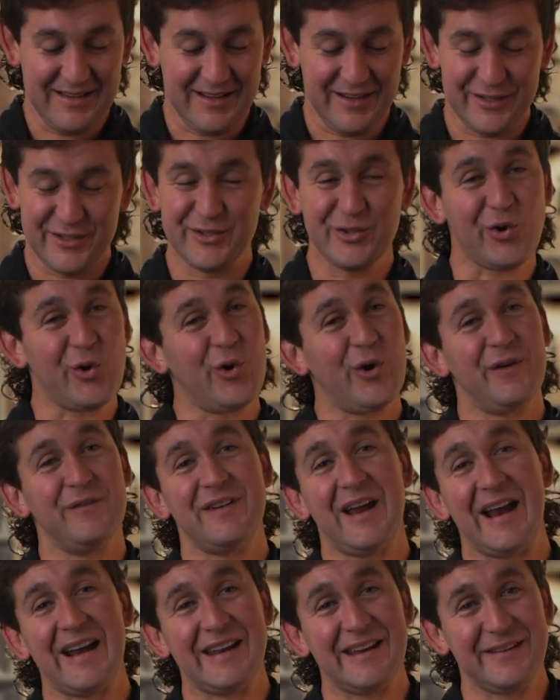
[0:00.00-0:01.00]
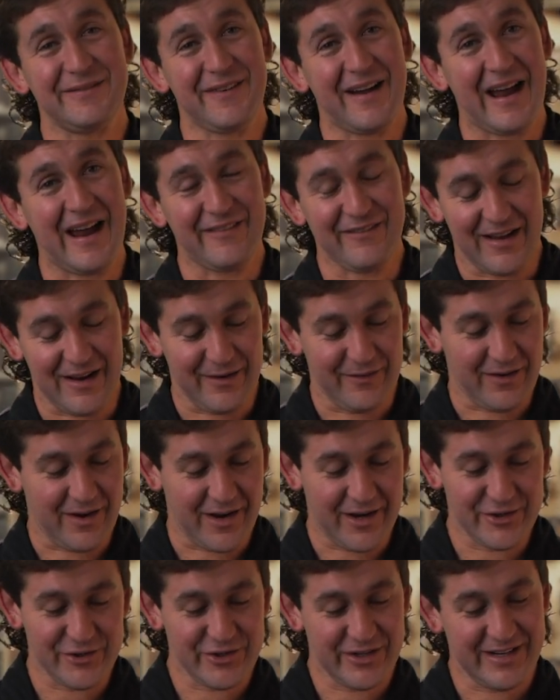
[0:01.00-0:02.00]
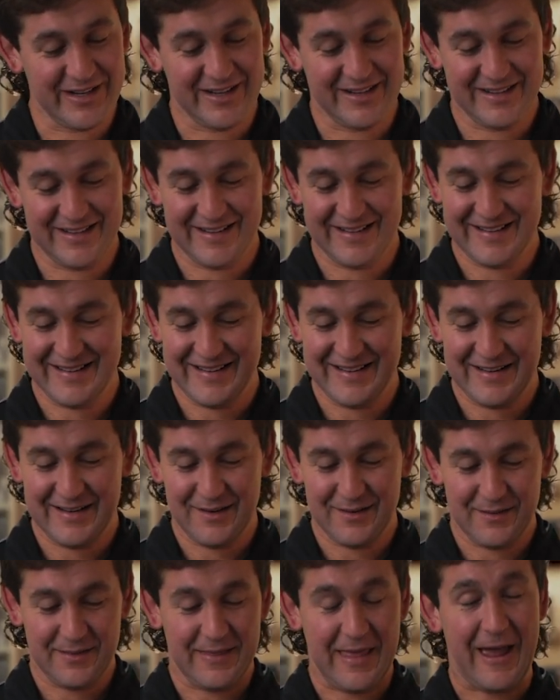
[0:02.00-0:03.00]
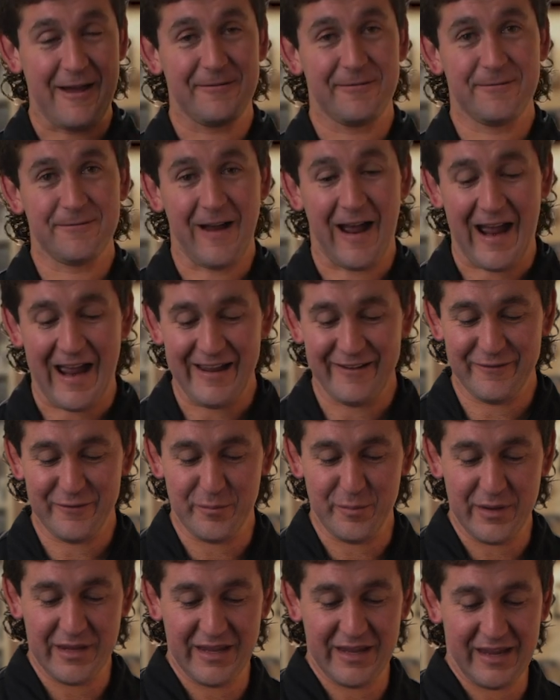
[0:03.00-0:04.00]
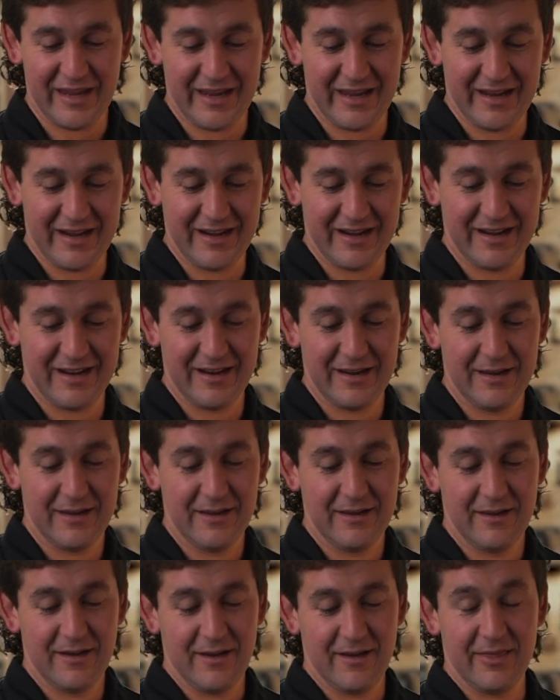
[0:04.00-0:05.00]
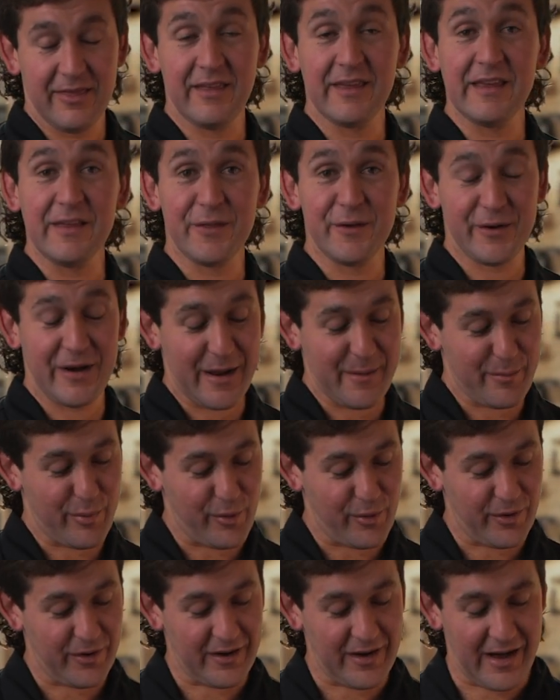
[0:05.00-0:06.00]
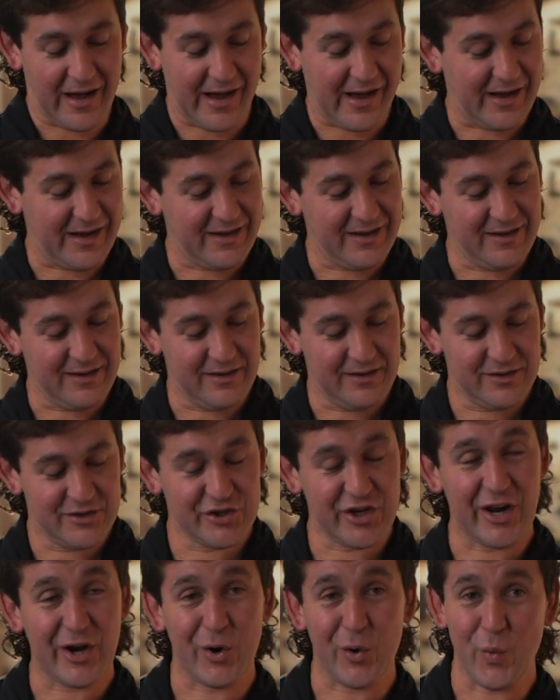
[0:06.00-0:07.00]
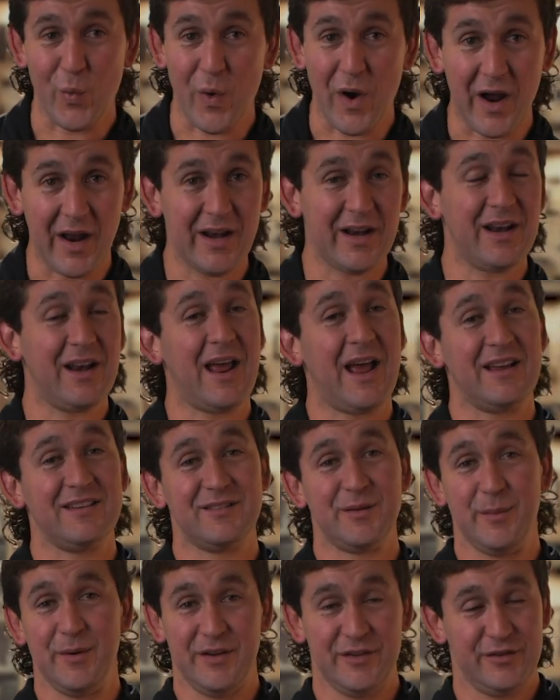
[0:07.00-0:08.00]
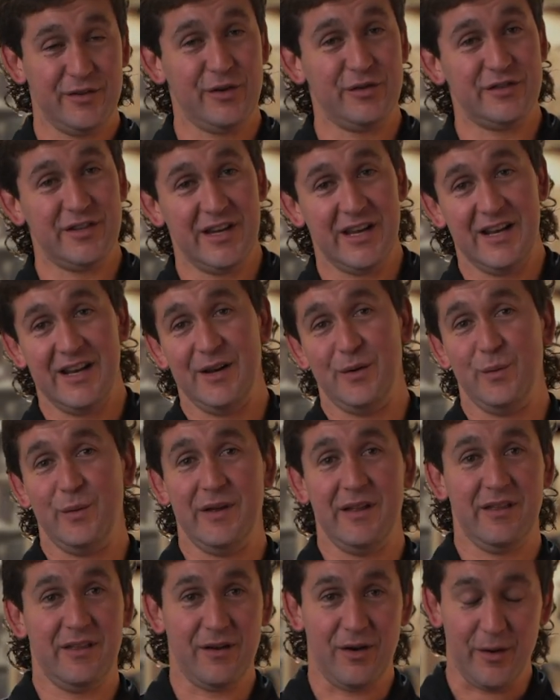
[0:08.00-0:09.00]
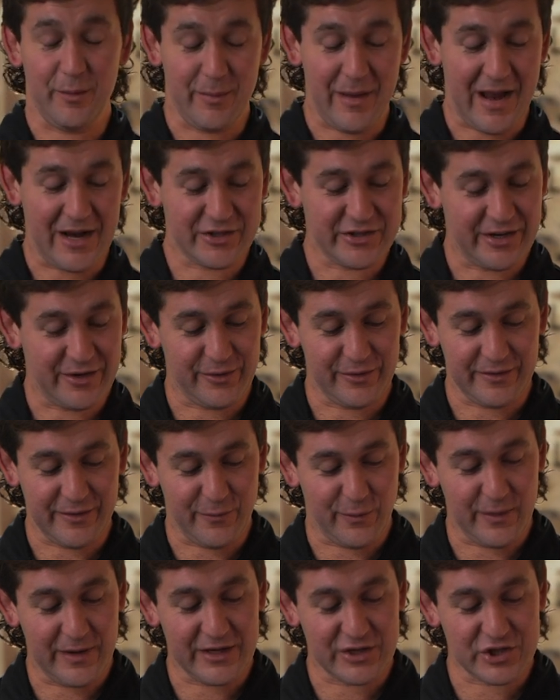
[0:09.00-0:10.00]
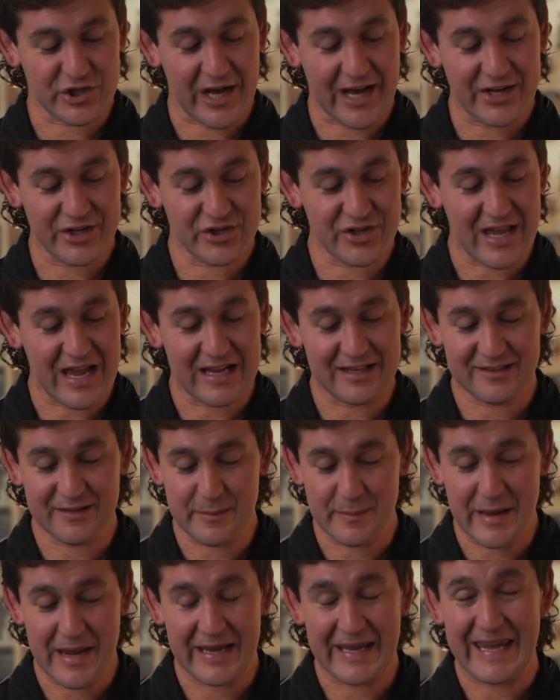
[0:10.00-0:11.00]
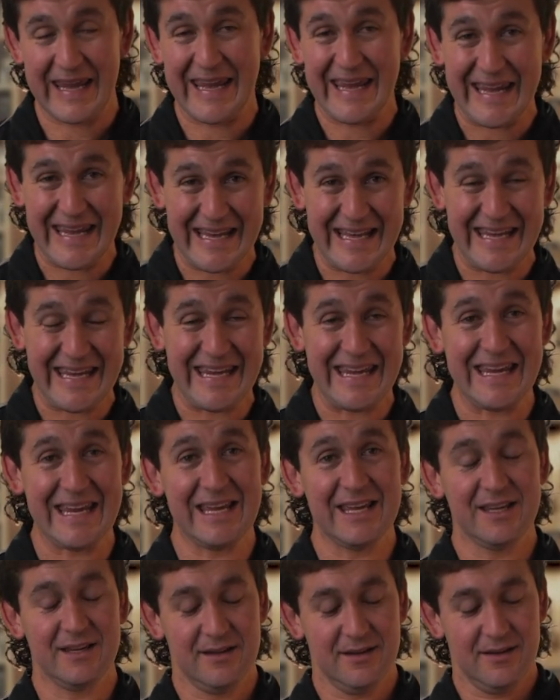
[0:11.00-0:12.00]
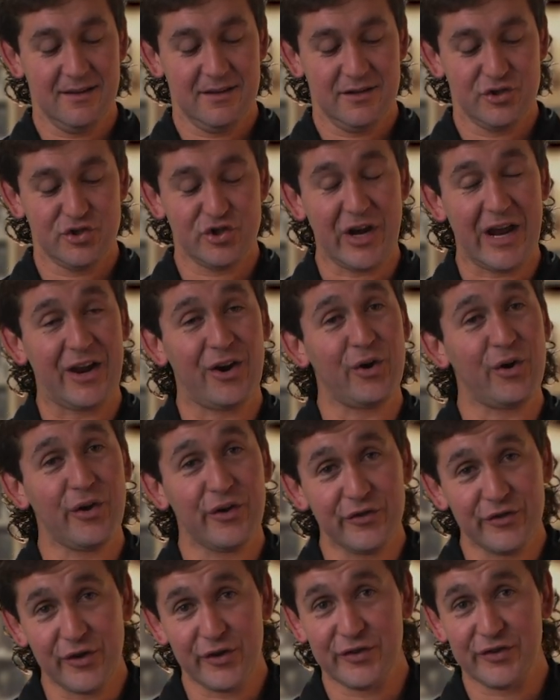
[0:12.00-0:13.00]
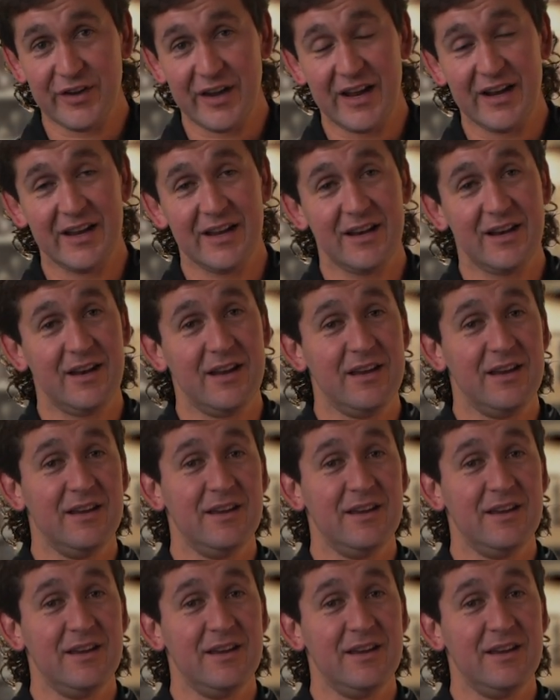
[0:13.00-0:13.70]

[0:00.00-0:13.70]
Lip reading: a score of 95 out of 100. That 5 being the Ethernet port, and channel 1 has to be associated with all back channels. If we could change that to make any channel associated